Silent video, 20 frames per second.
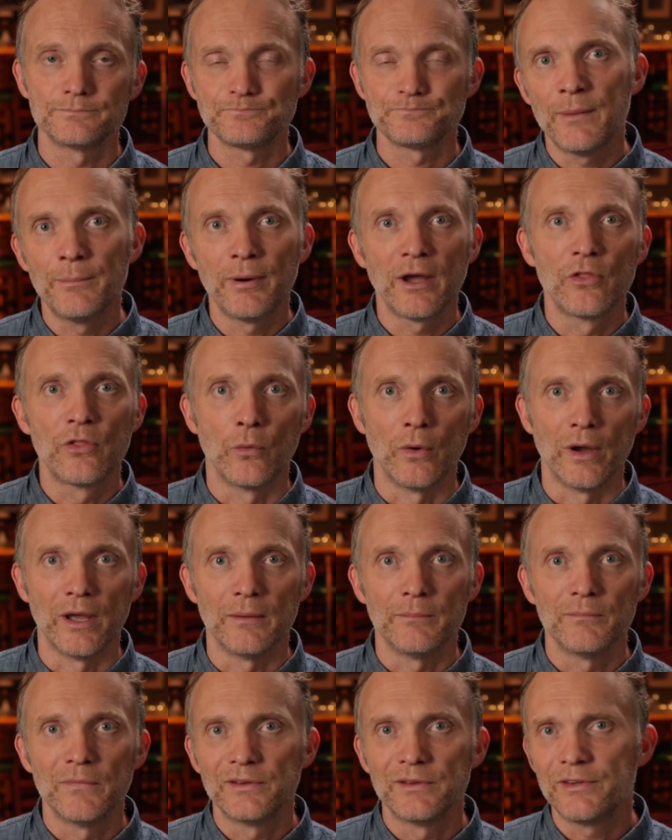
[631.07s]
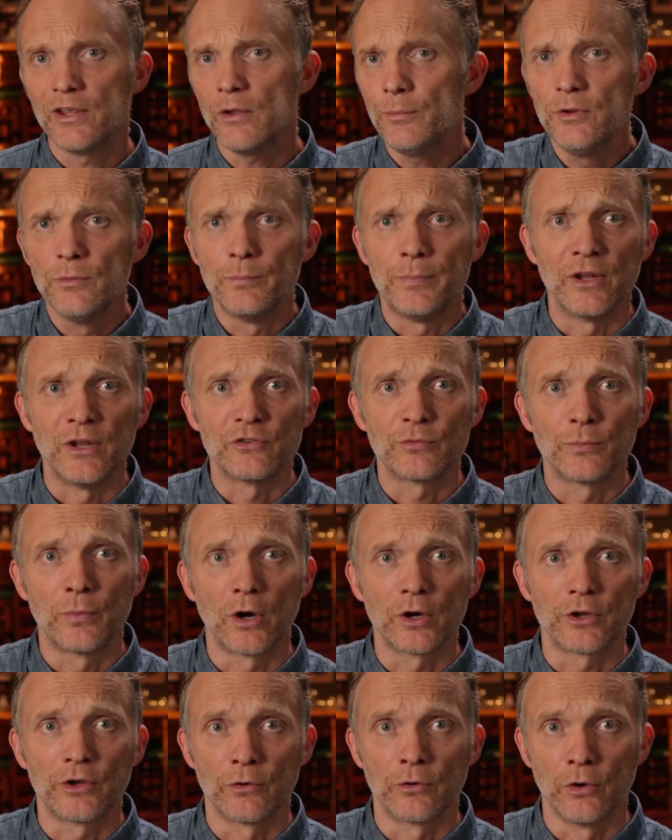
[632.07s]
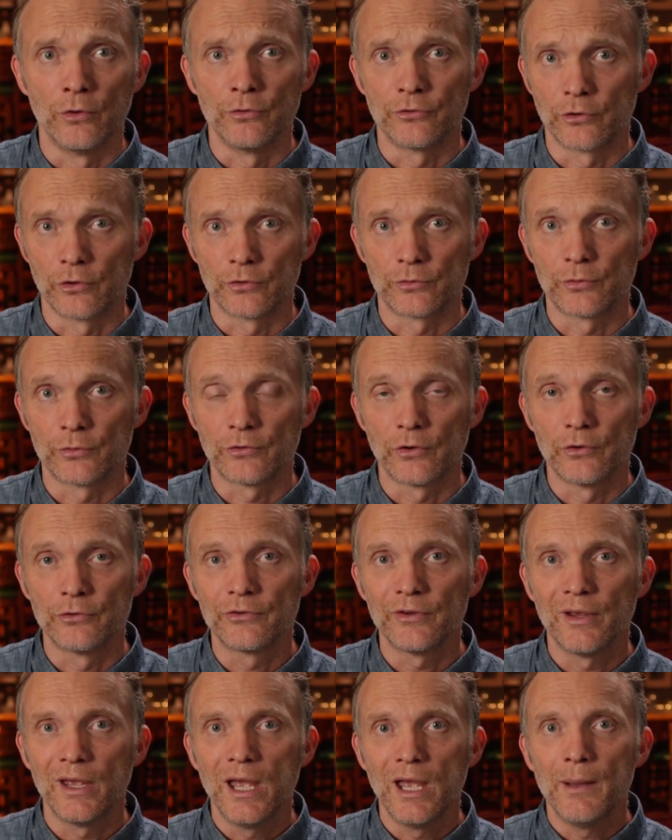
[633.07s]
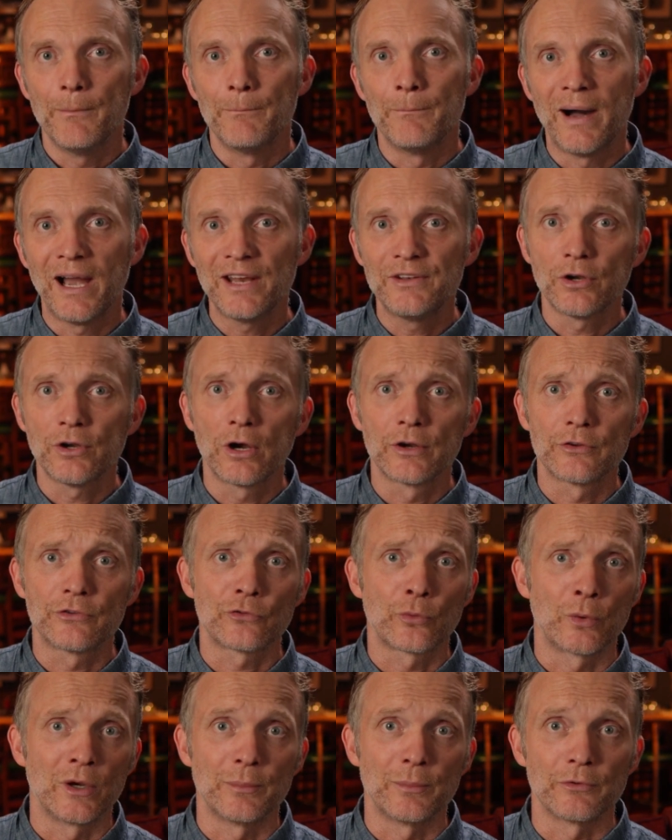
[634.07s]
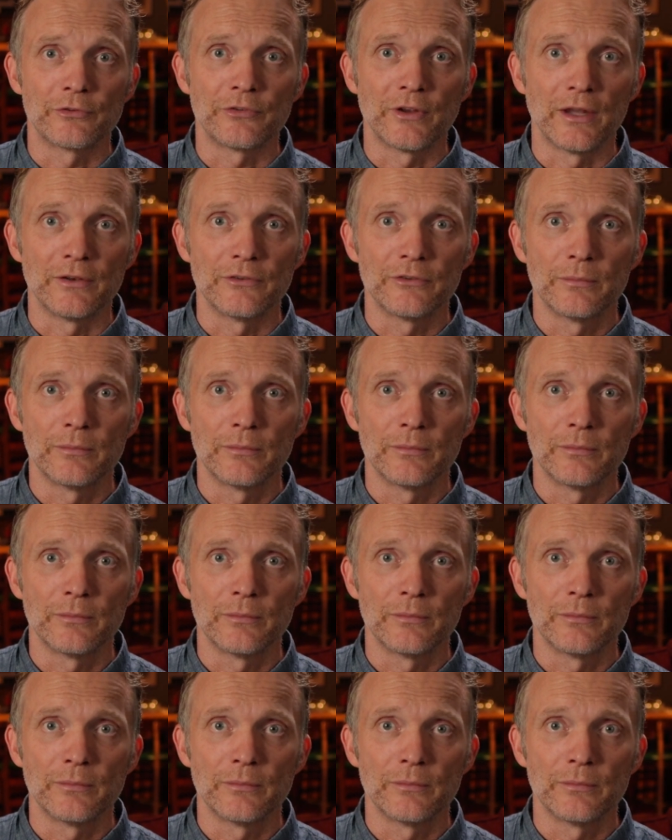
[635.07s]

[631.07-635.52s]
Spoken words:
And by the way, to help you benchmark your own search results, my target's 20%.